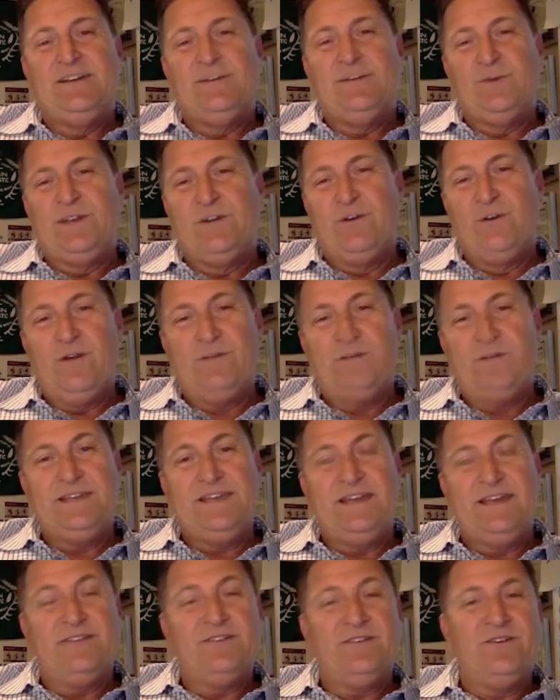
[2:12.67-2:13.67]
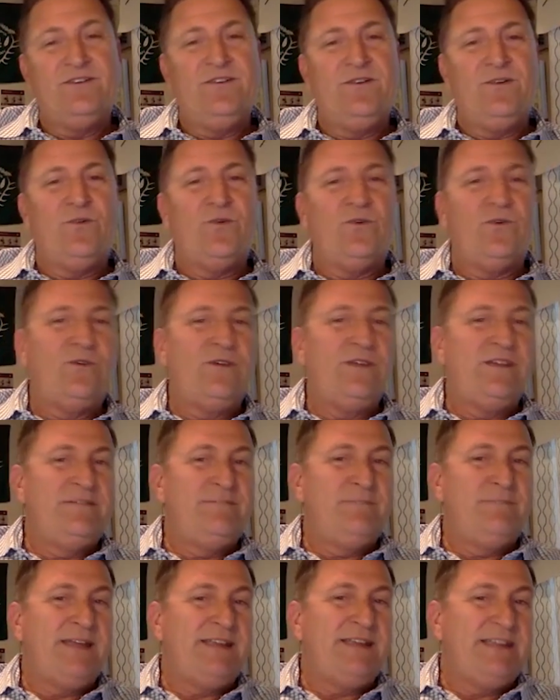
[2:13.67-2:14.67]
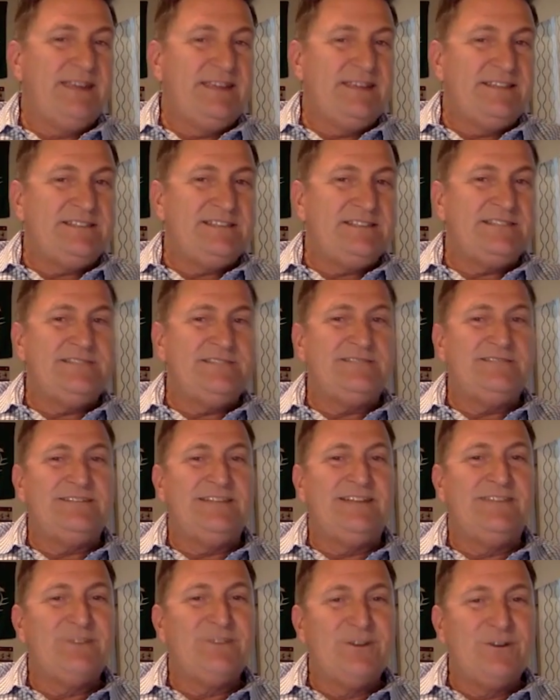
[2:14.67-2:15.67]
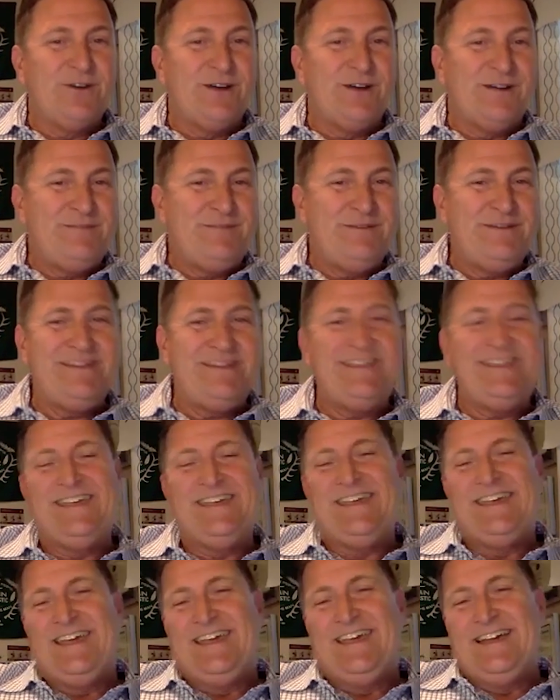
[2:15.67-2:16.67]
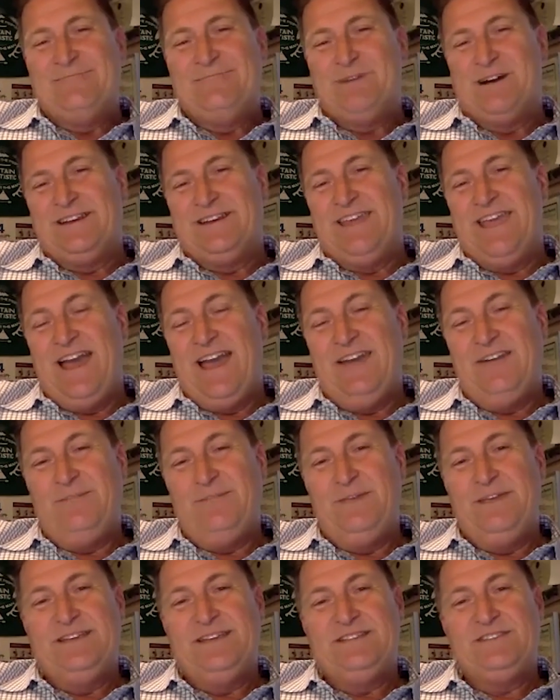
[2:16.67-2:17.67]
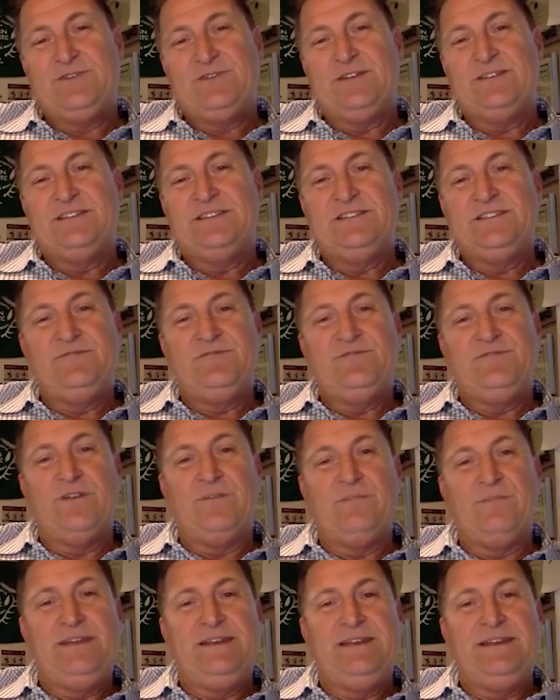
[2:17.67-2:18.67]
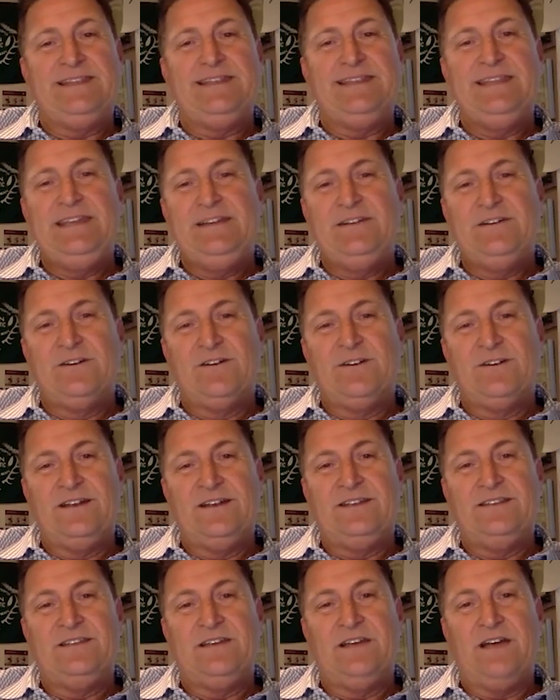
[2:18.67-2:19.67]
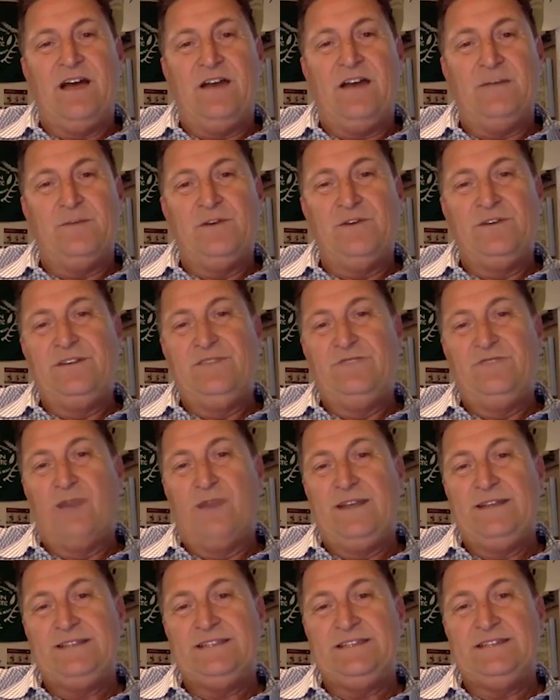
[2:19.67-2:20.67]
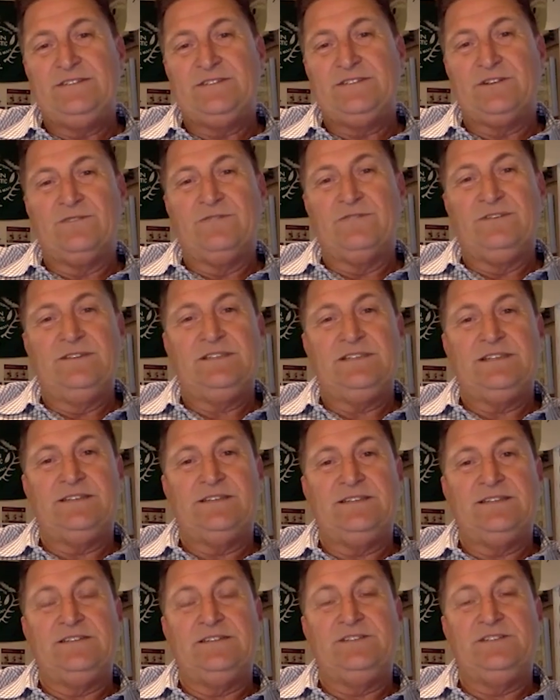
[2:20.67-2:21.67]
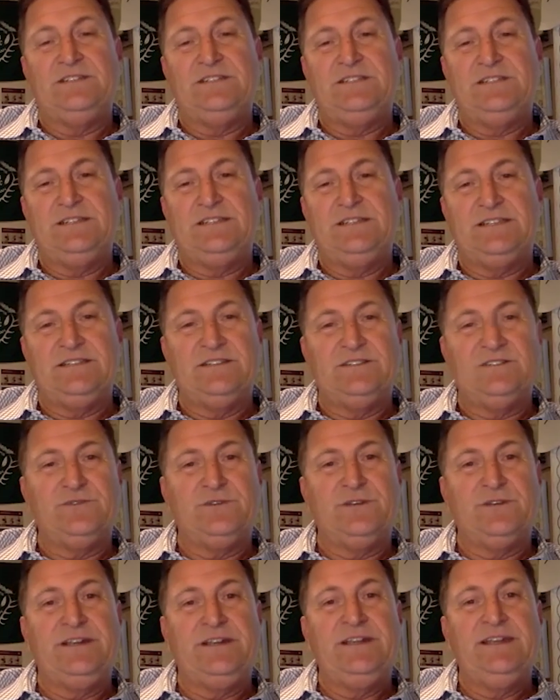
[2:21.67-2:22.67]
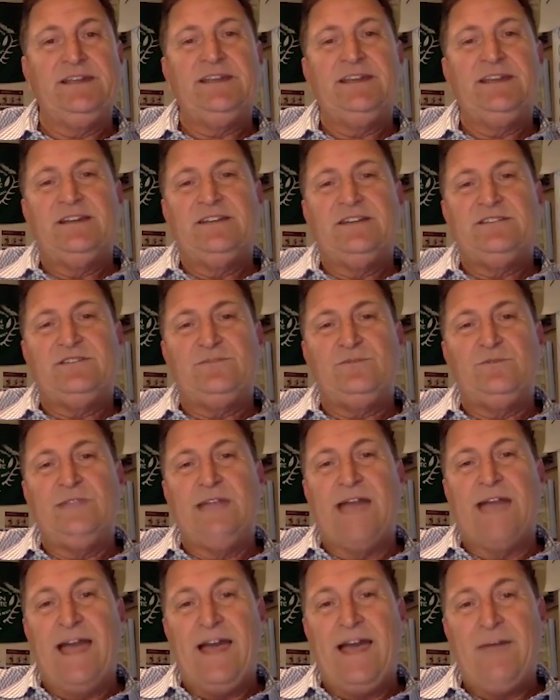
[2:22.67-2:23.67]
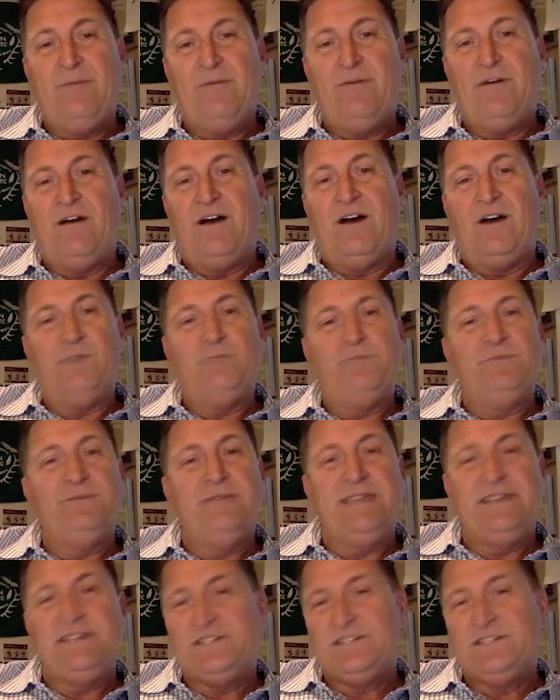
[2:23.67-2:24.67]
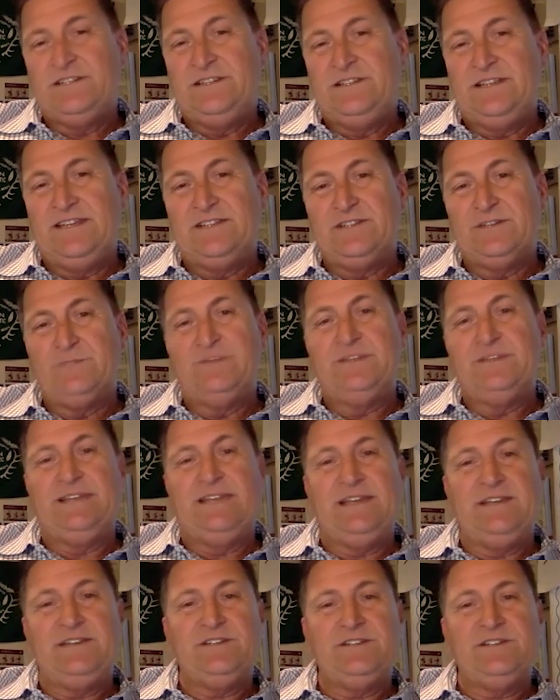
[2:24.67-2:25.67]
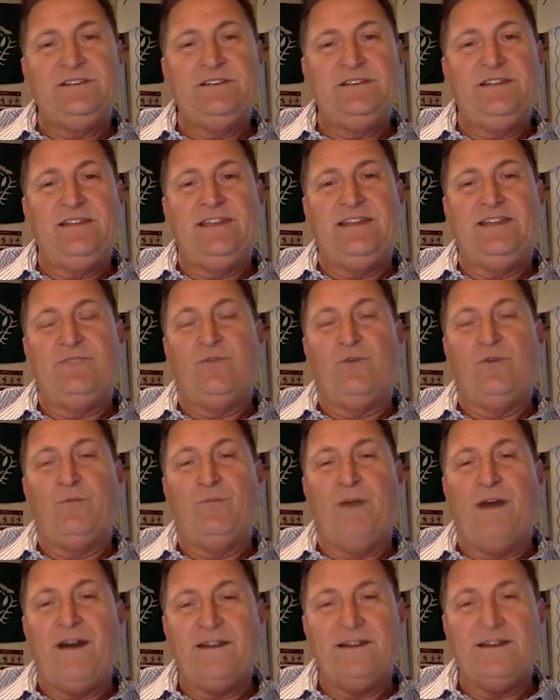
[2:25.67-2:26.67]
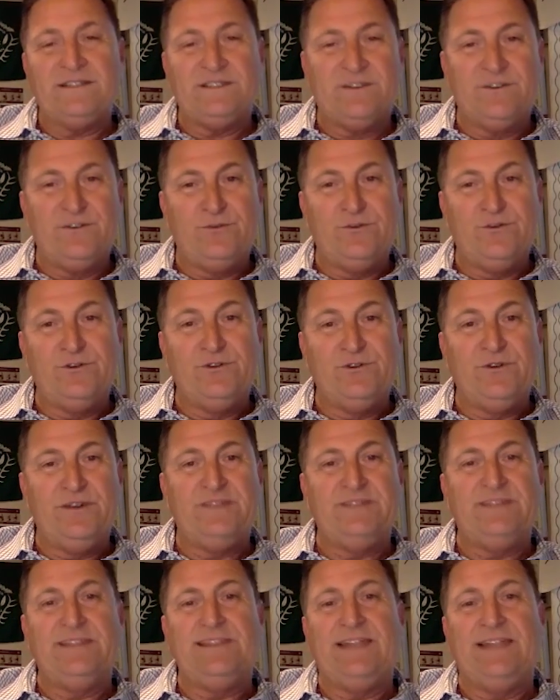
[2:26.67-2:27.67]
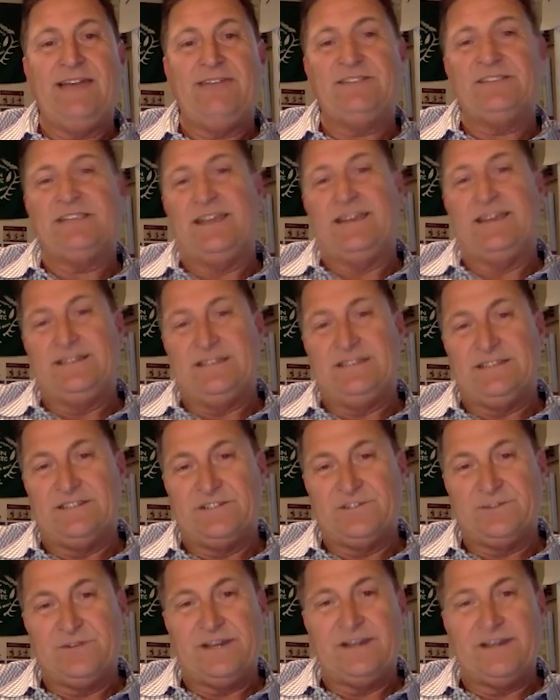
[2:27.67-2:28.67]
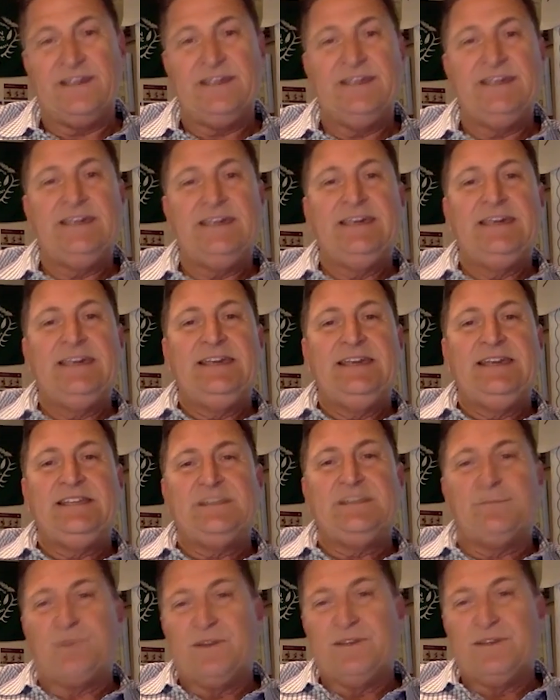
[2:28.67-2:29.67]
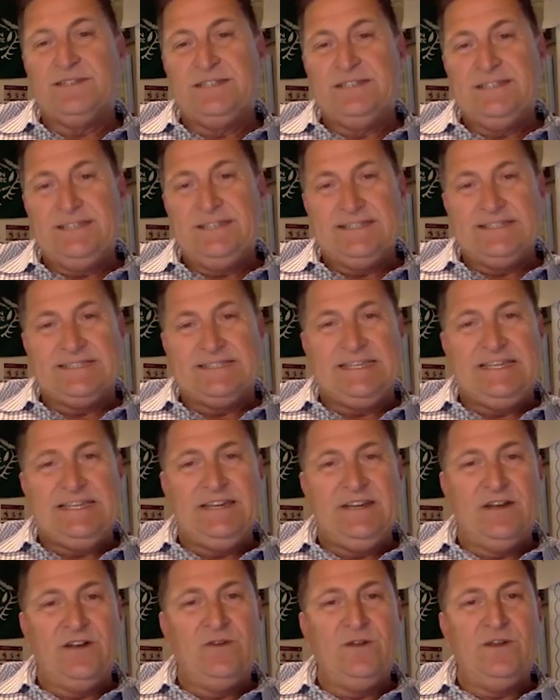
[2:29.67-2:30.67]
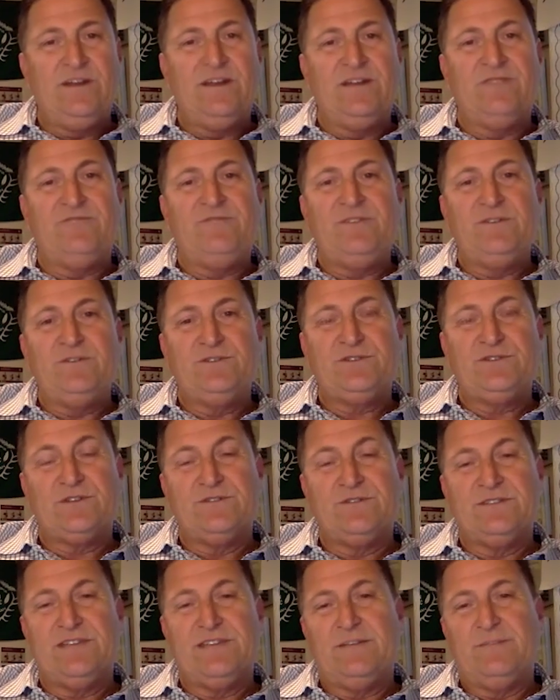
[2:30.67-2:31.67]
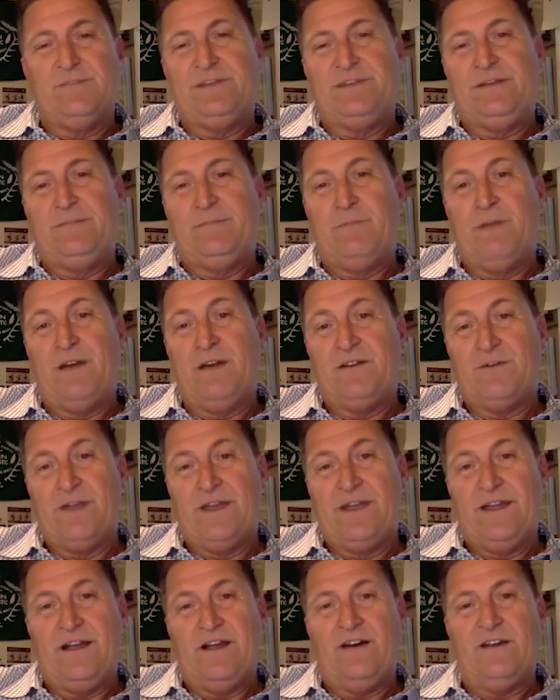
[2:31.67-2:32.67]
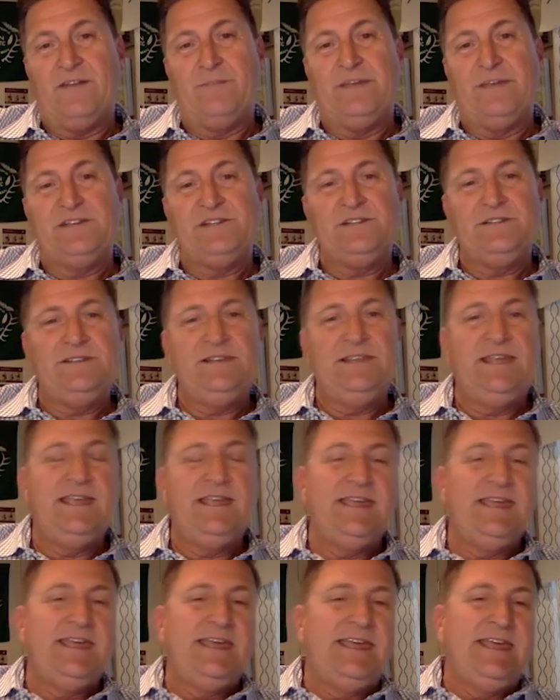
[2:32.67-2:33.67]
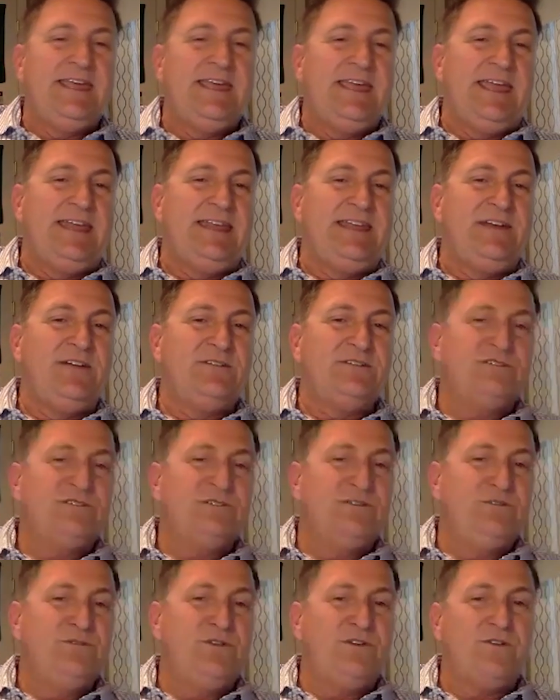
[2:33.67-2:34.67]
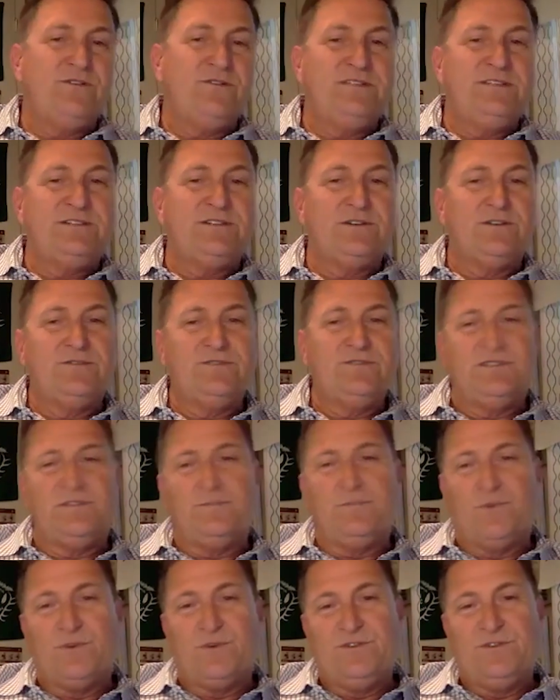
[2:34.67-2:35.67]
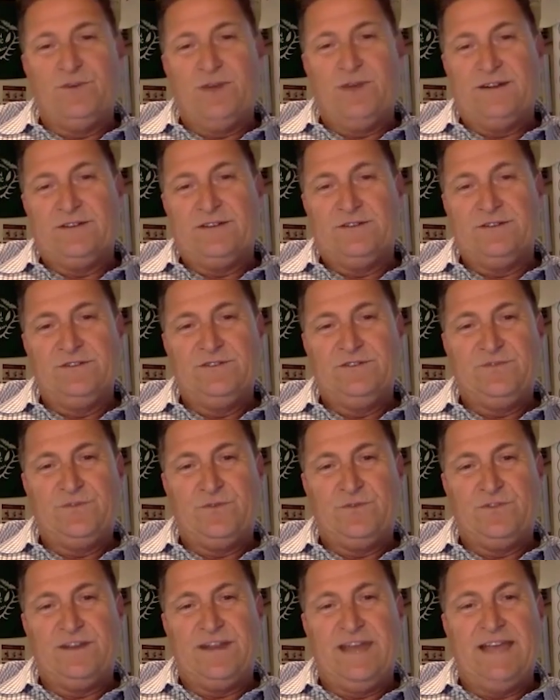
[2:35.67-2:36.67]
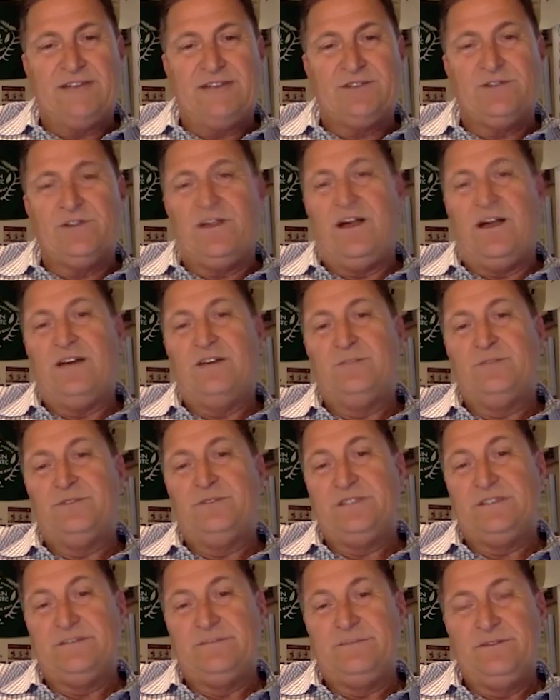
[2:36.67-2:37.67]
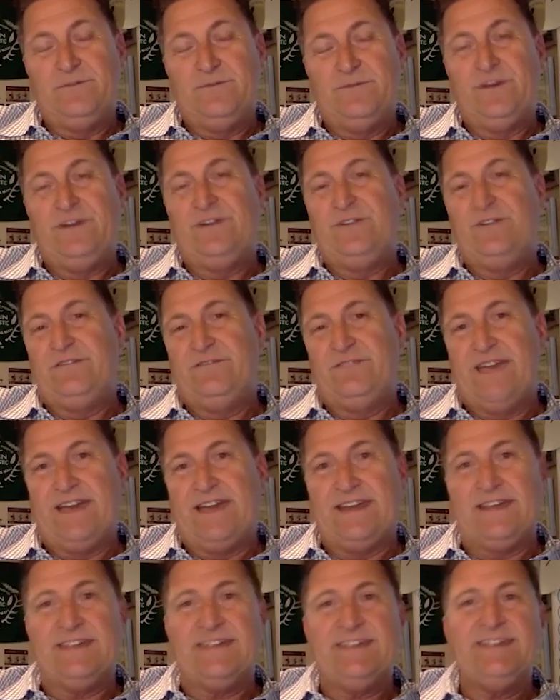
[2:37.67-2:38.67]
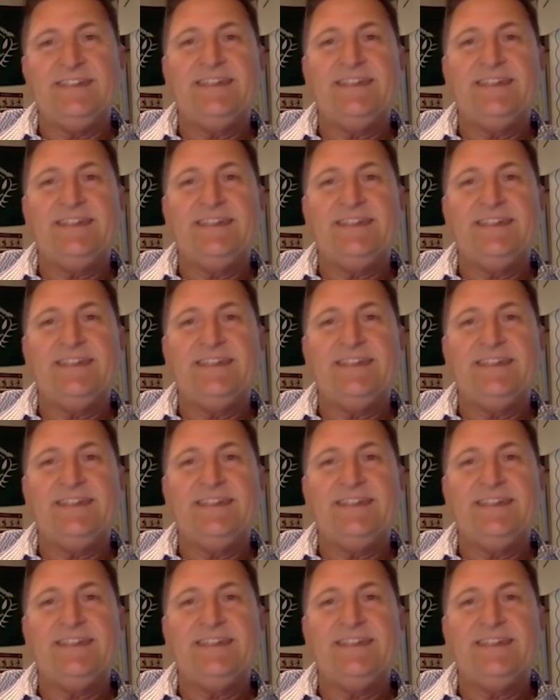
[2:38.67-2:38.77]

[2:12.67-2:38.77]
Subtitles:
We grew up together, or in my case, never grew up. But Adam has transitioned from being a leader in the automotive, racing, service, and logistics industry to lab, automation, instrumentation, and robotics guru in the life science industry. He's the president and CEO of field service company Monterey Automation, and he also currently serves on the board of directors for the National Auto Museum in Reno, Nevada.